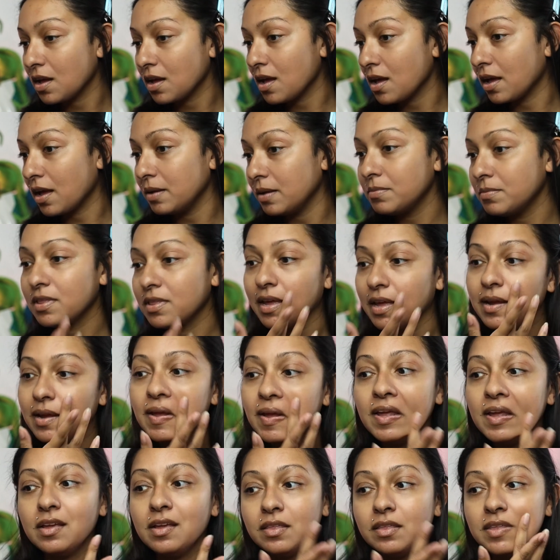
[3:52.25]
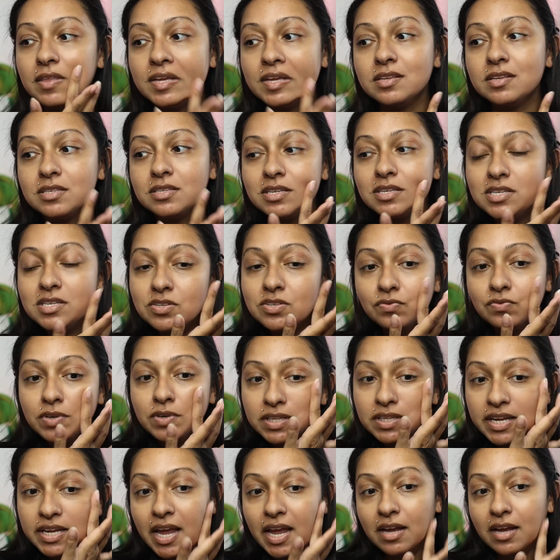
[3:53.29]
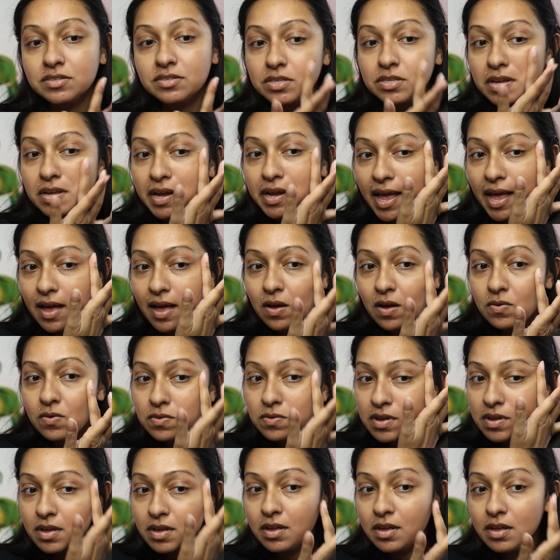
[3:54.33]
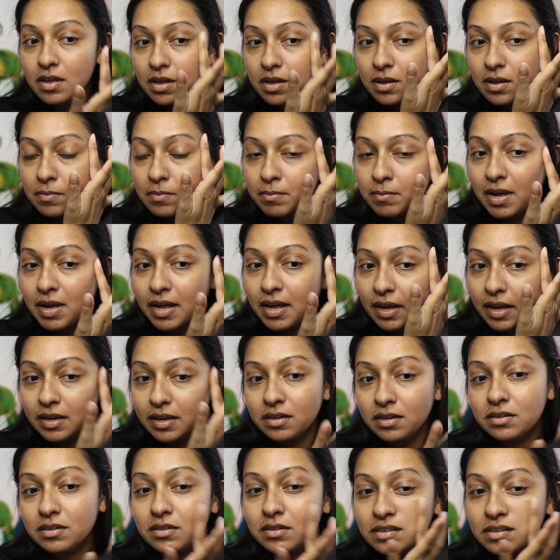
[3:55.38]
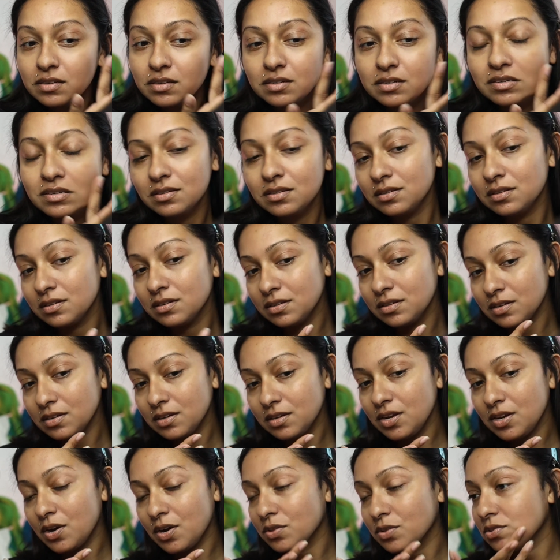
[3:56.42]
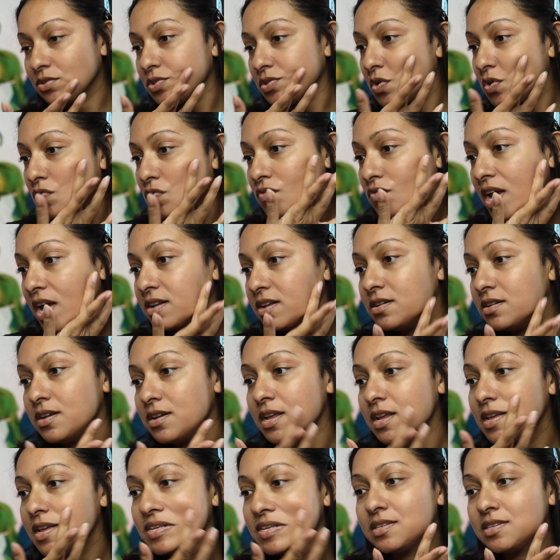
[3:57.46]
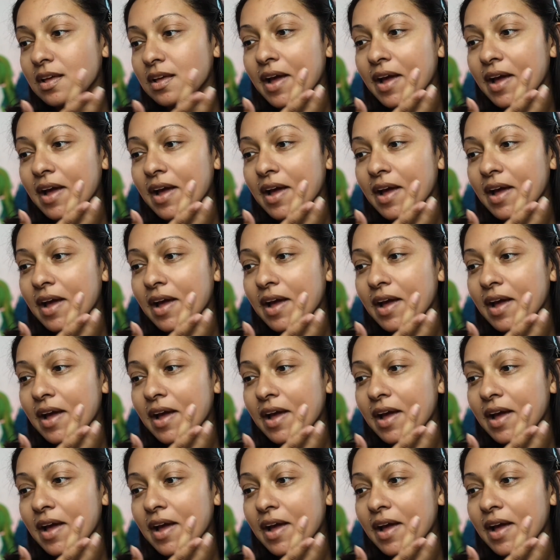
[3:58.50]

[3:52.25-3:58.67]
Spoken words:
I'm liking this. This is really canceling out my, you know, the little redness, the